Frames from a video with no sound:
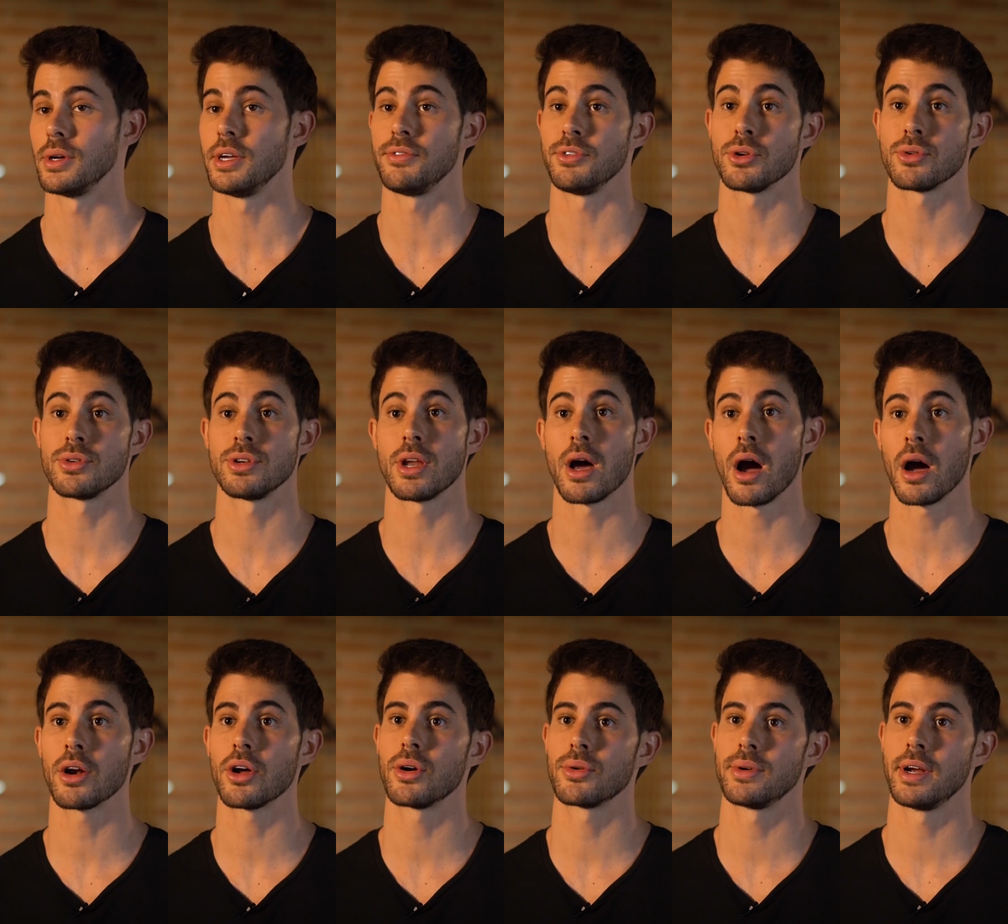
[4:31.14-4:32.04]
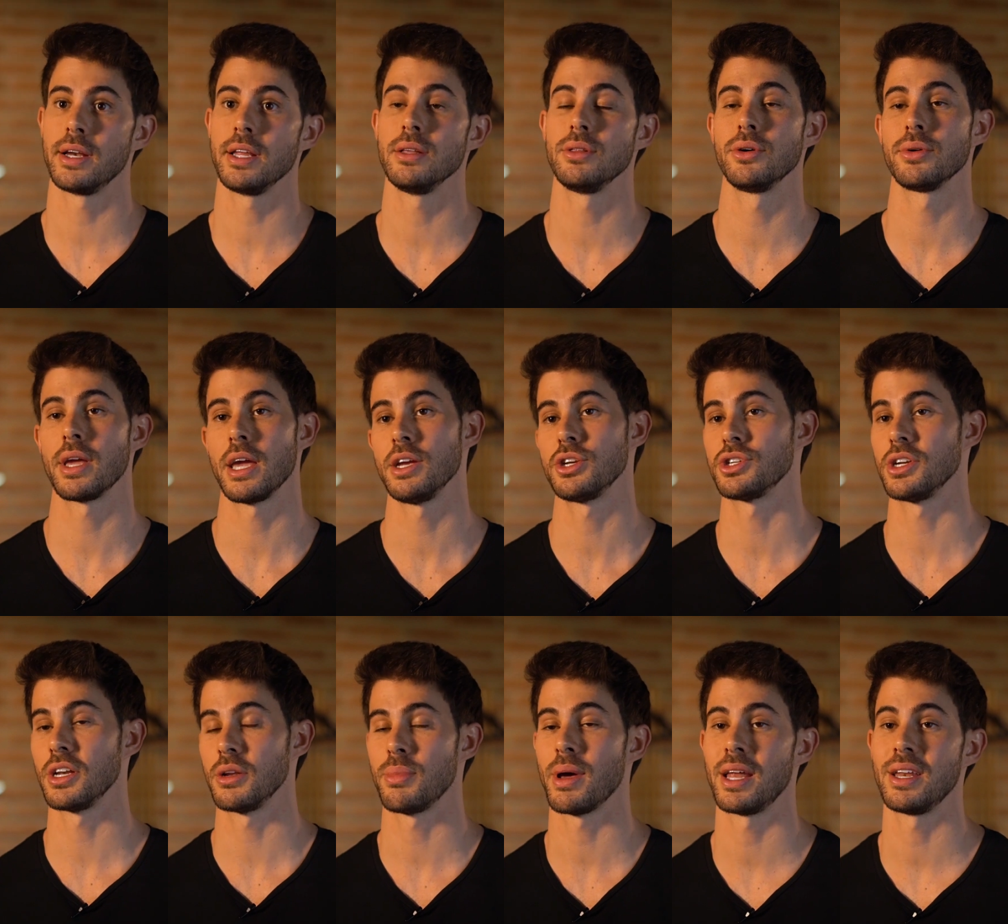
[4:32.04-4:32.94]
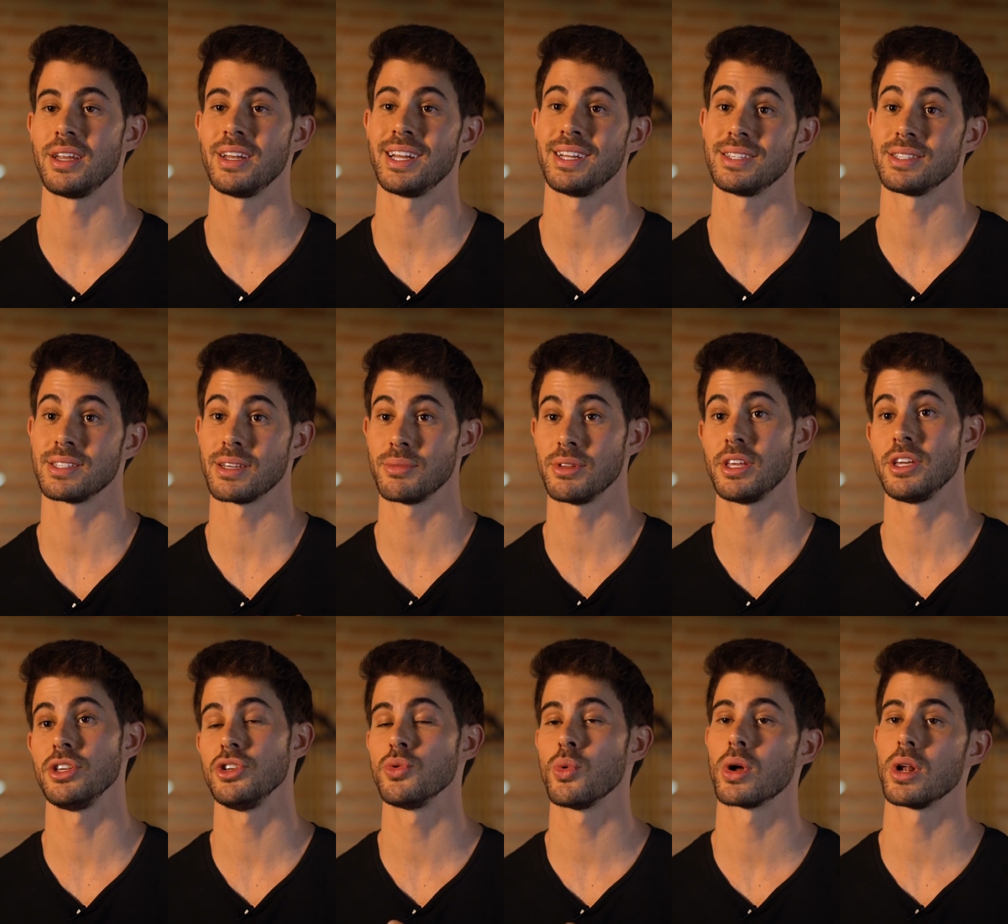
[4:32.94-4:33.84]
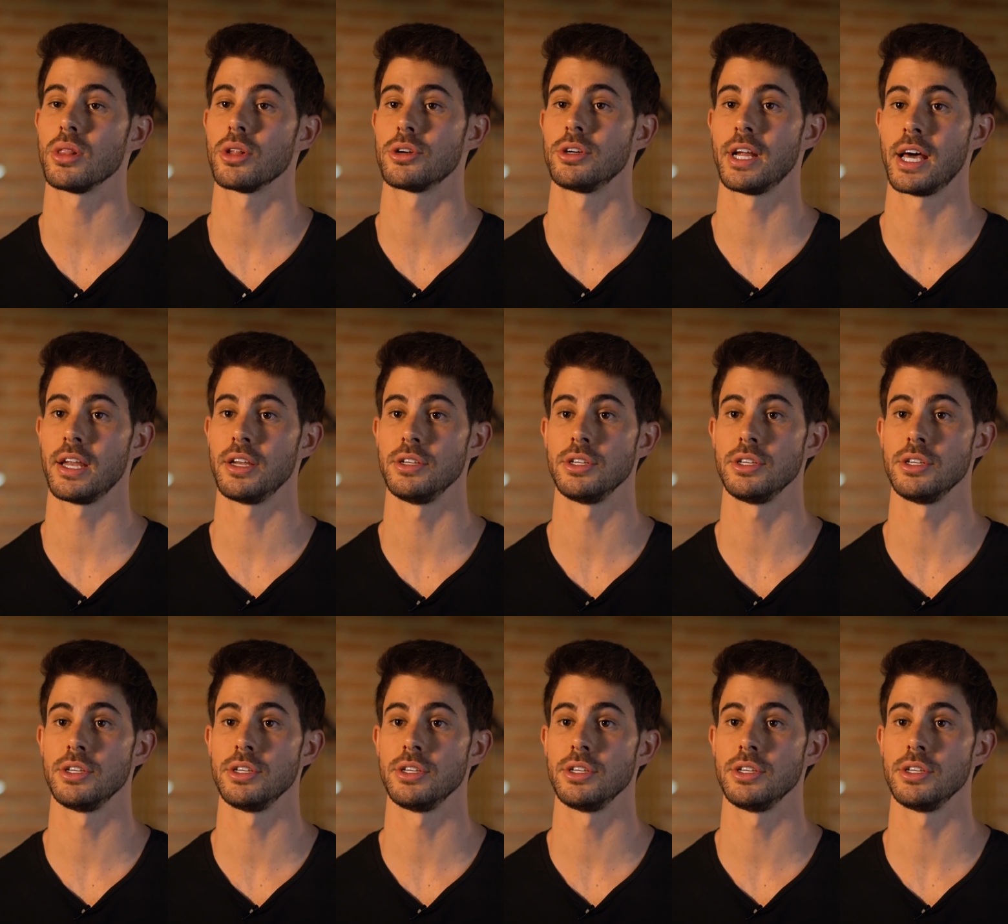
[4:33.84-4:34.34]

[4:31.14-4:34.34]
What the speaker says: If you're not already location independent and it's something that you wanna learn how to